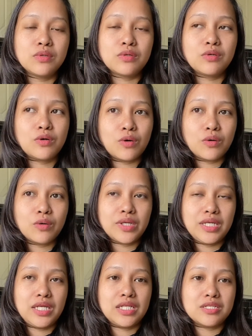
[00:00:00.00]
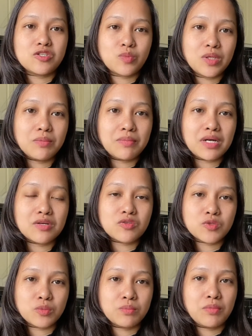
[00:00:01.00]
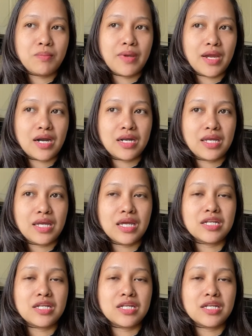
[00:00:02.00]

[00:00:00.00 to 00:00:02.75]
go in Swedbank Sundbyberg